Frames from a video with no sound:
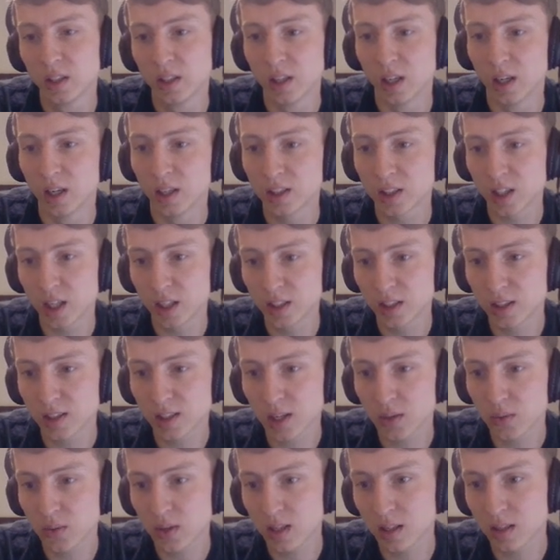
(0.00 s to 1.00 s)
Chinese,
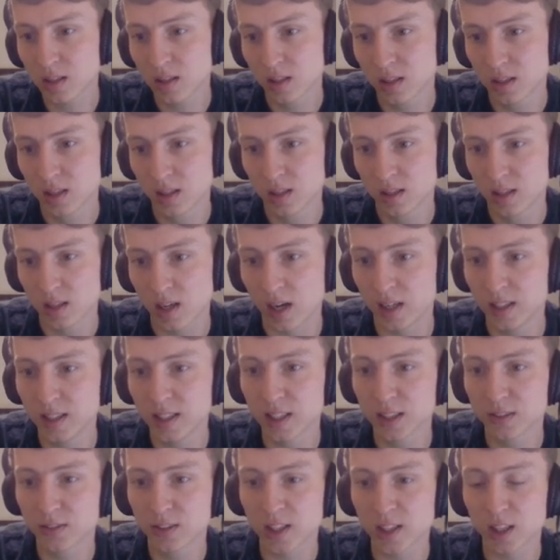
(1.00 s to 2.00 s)
Taiwan, and
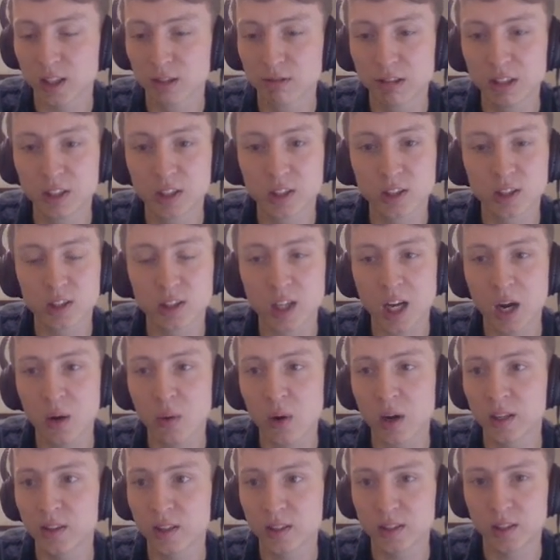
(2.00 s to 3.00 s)
again I've set the region to
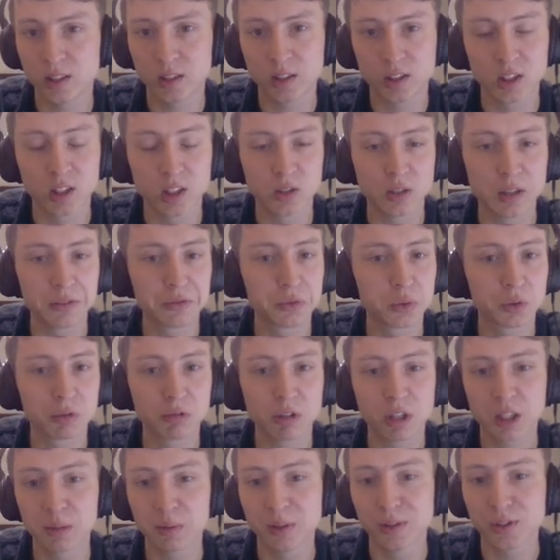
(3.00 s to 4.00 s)
Taiwan, and this is, everyone
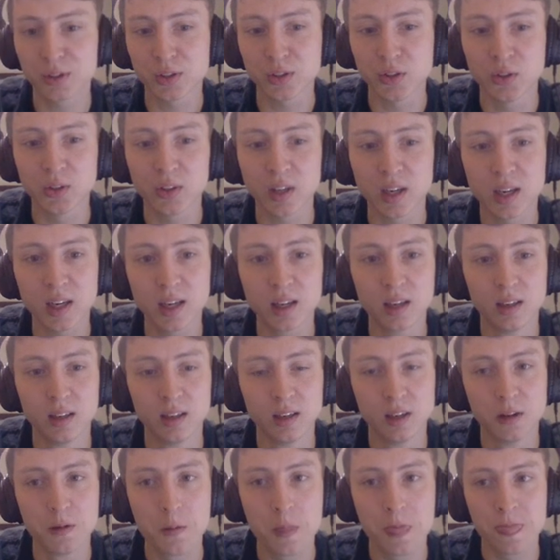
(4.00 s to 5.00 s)
recommends to do that.
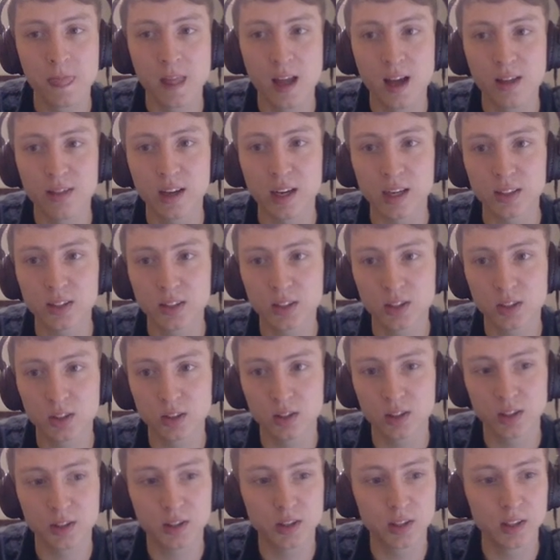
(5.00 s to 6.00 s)
That's
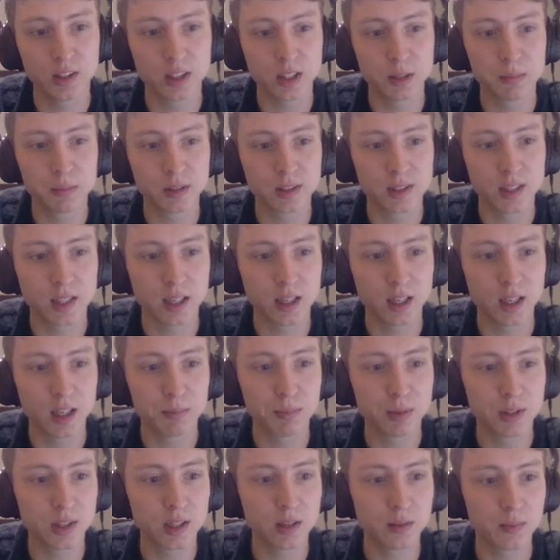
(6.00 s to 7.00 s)
nothing in particular.
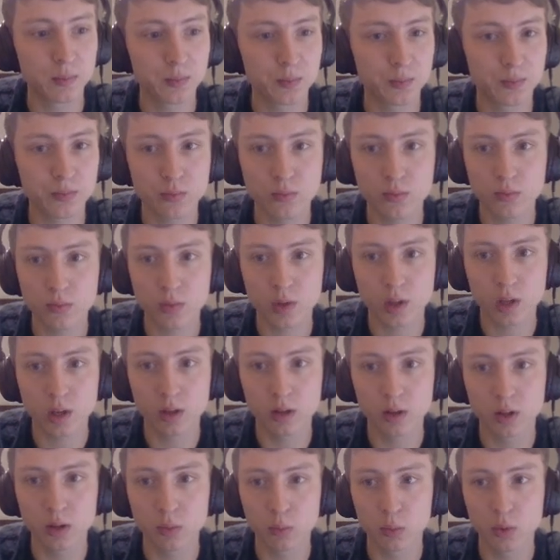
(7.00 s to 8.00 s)
But then
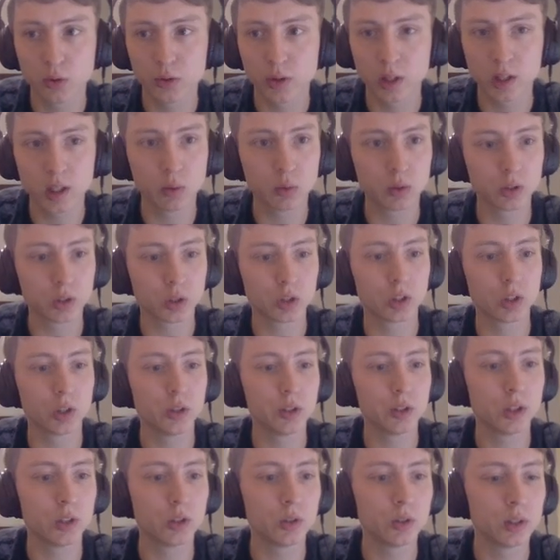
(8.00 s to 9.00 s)
one thing I want to show
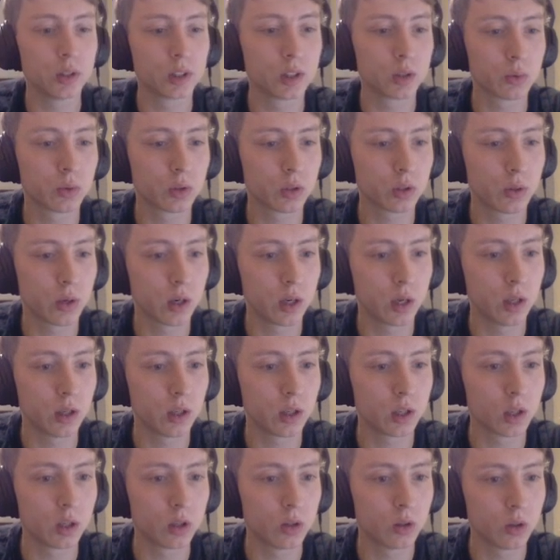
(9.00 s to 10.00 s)
you is I want to quickly
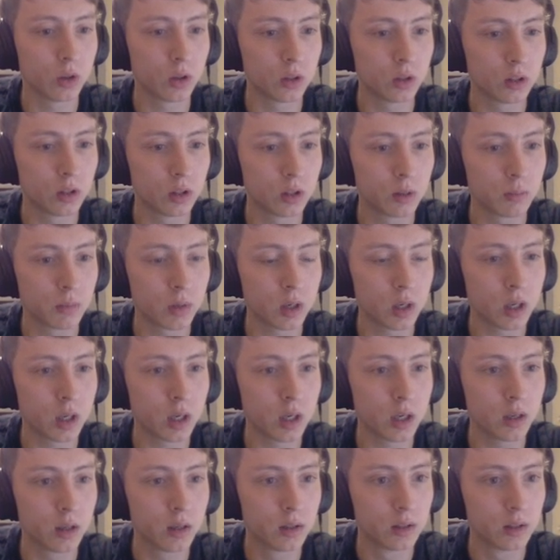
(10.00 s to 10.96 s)
go under my